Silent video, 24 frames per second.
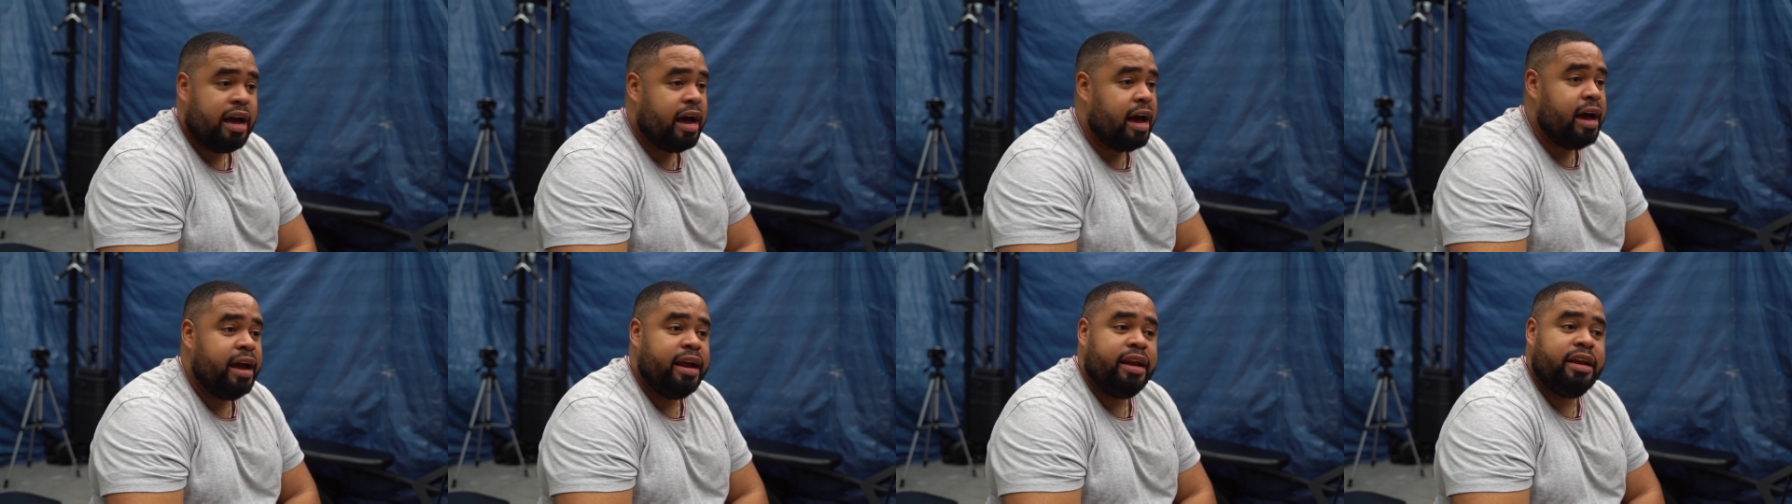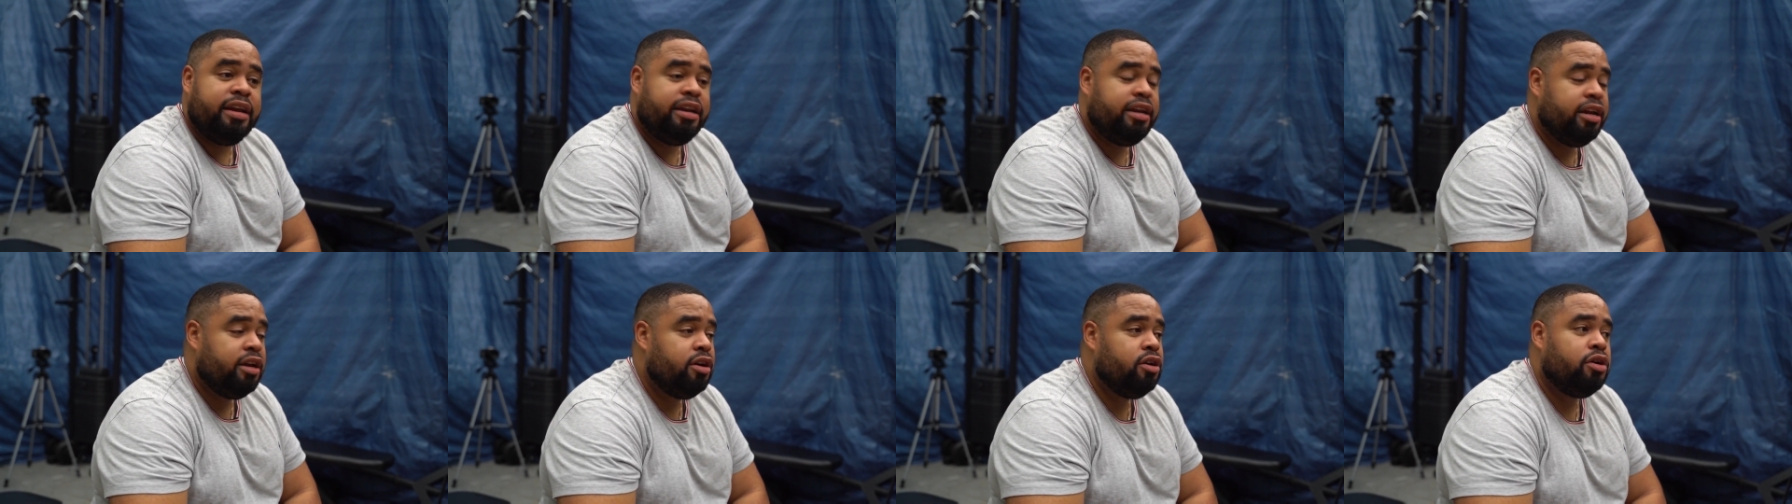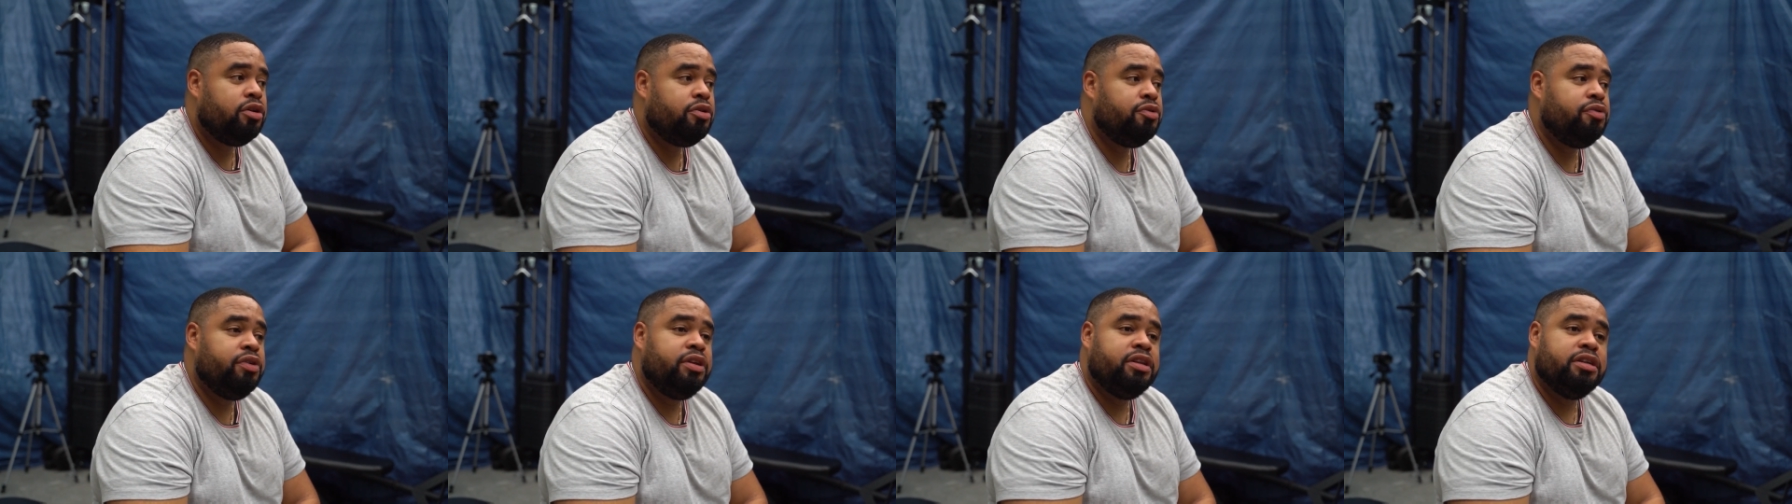I did
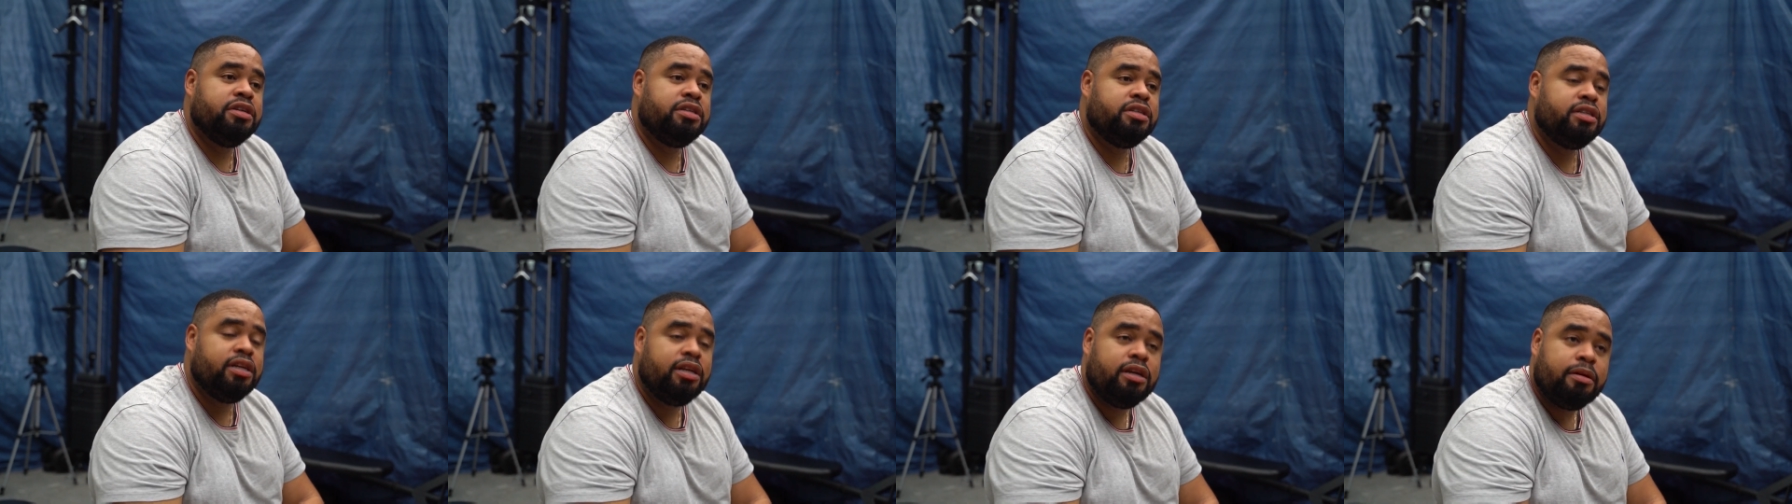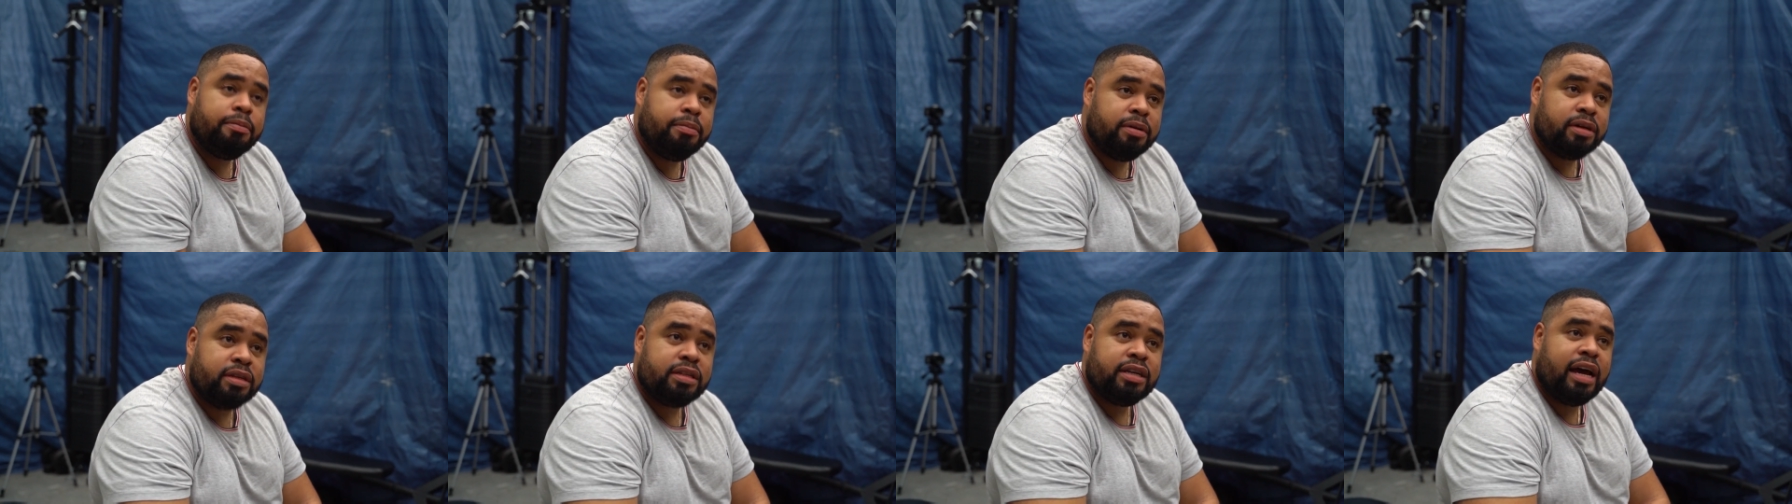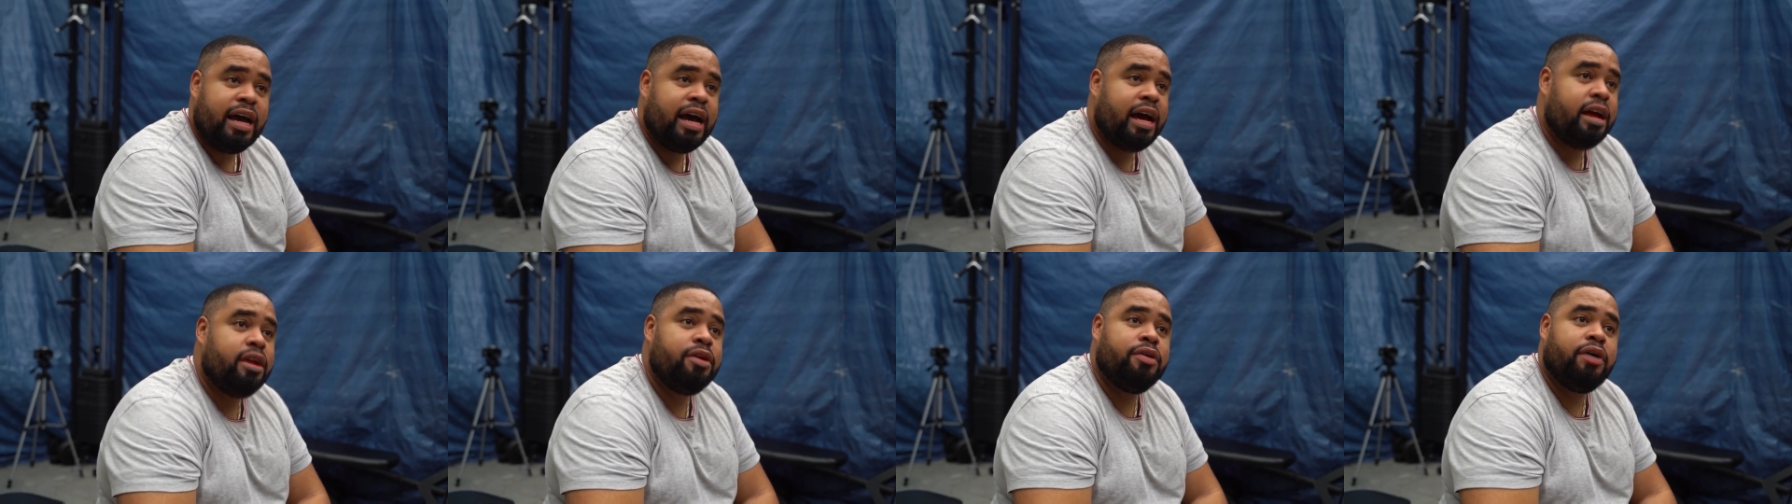not read the syllabus.
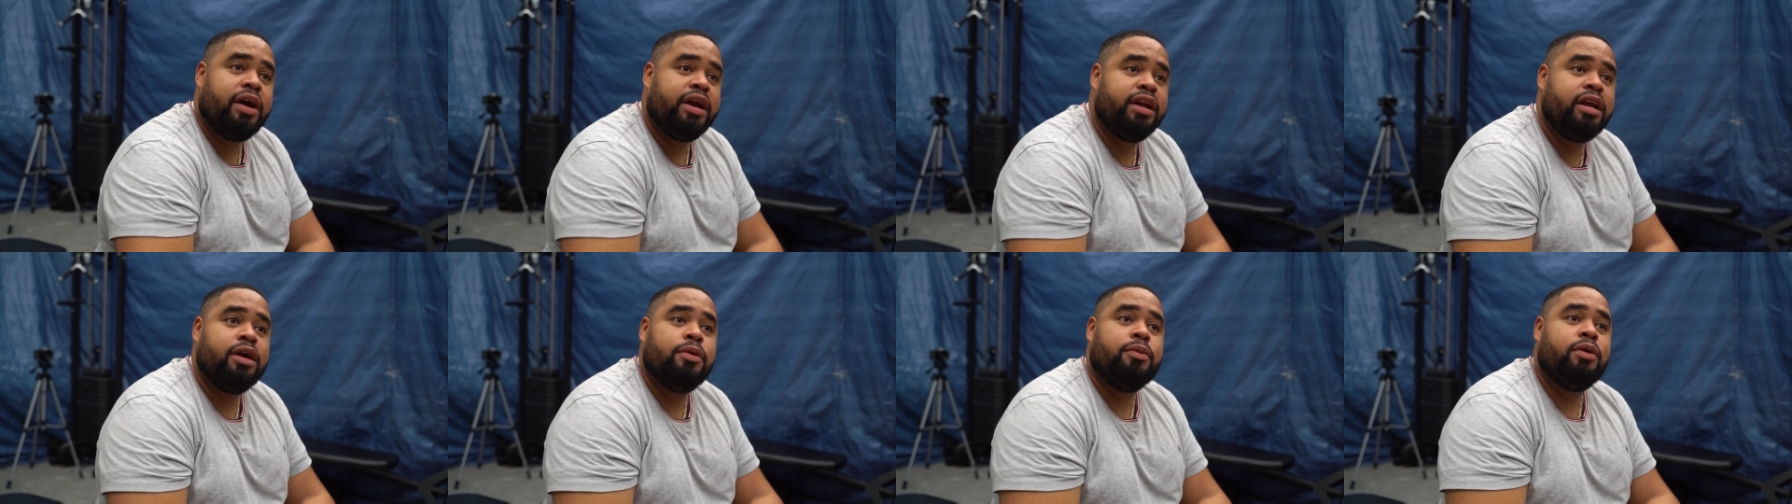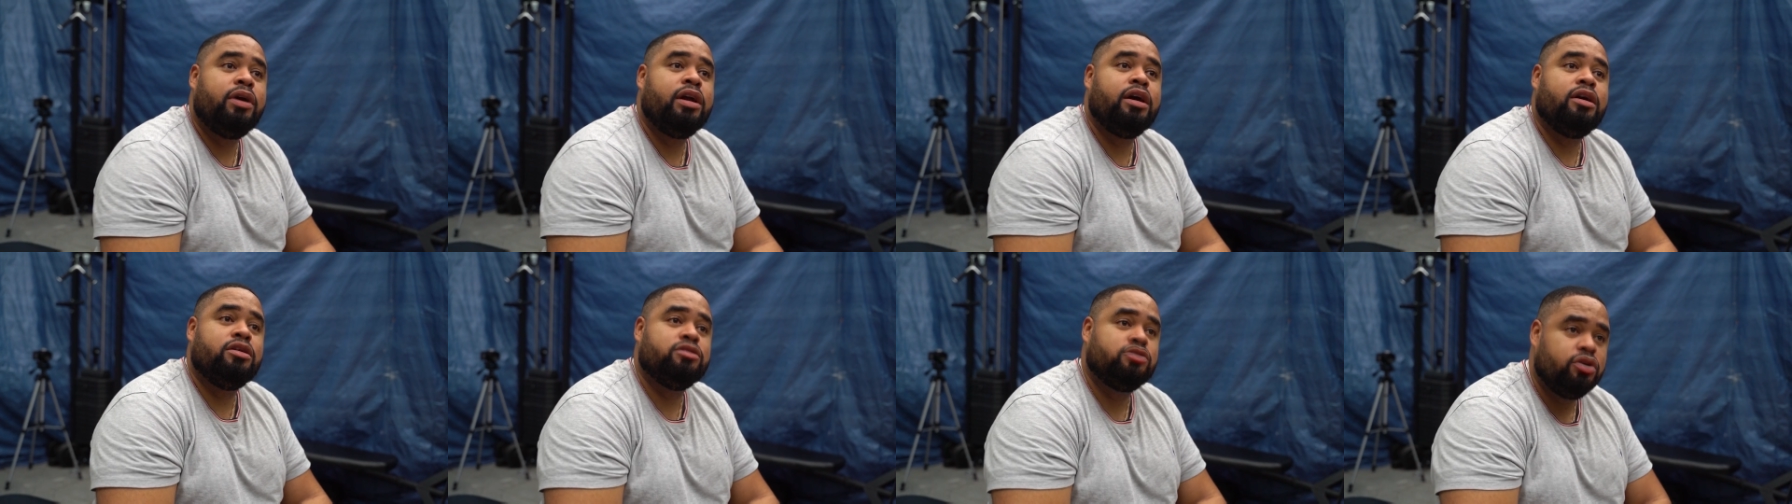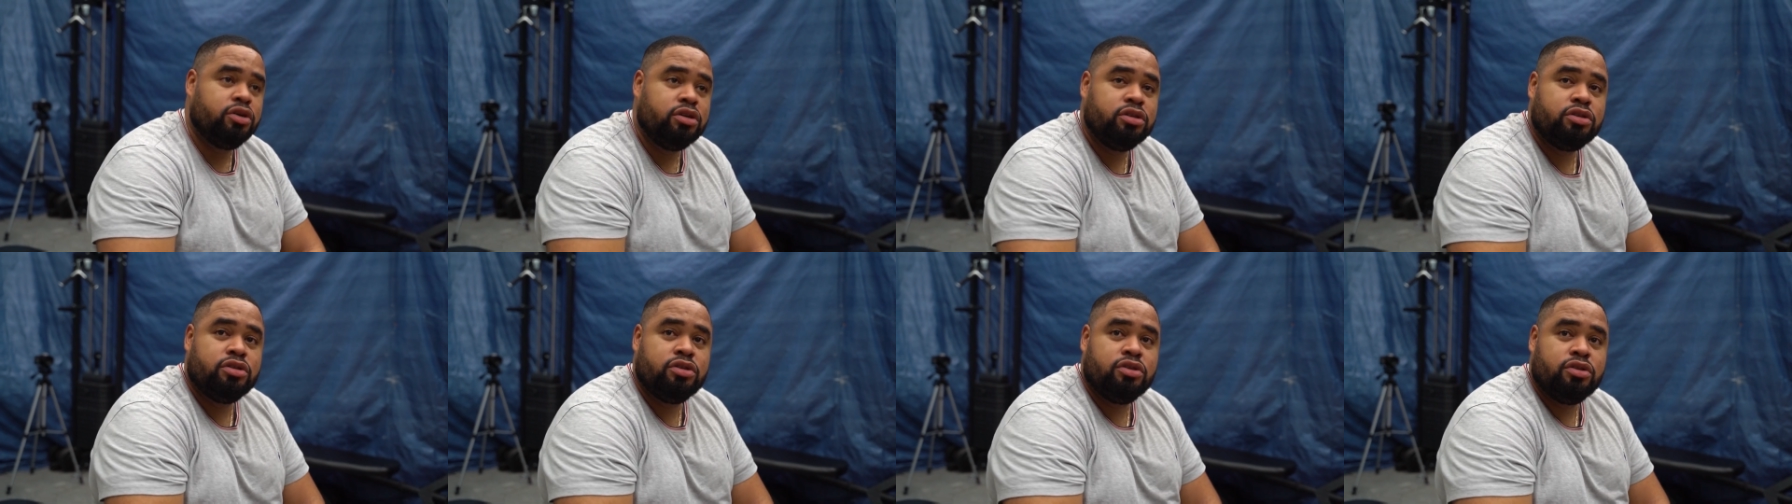I had no idea what I was
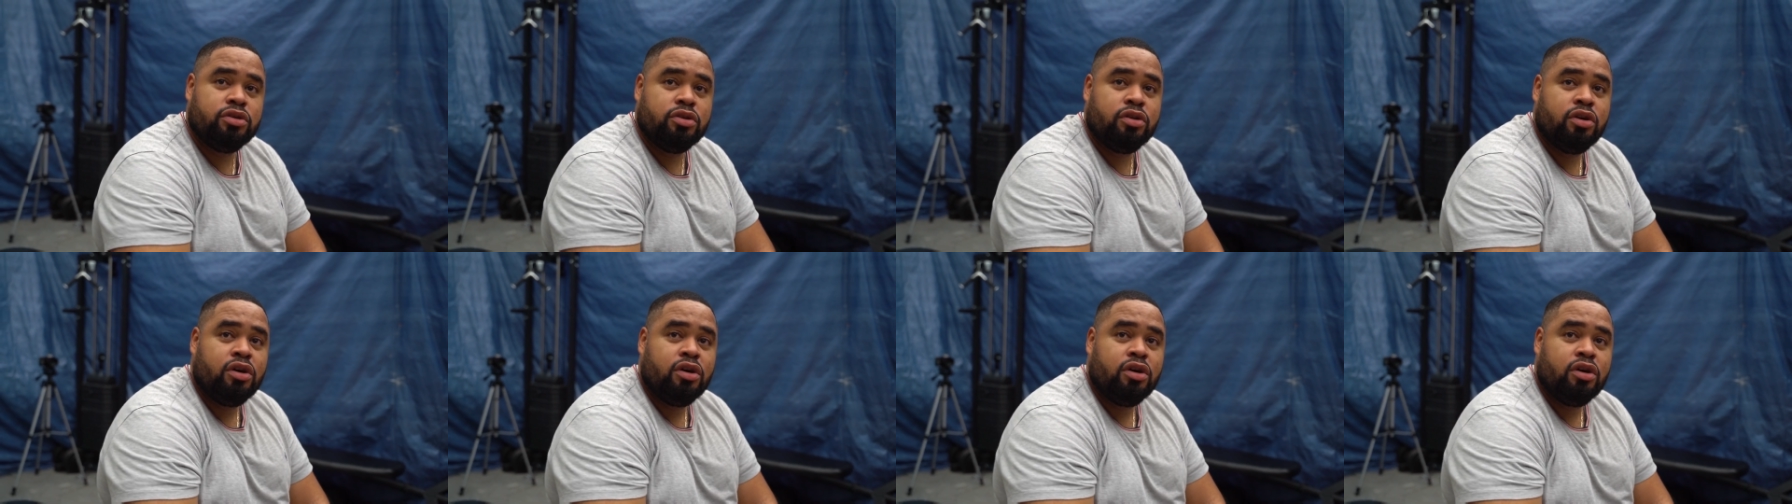going to do.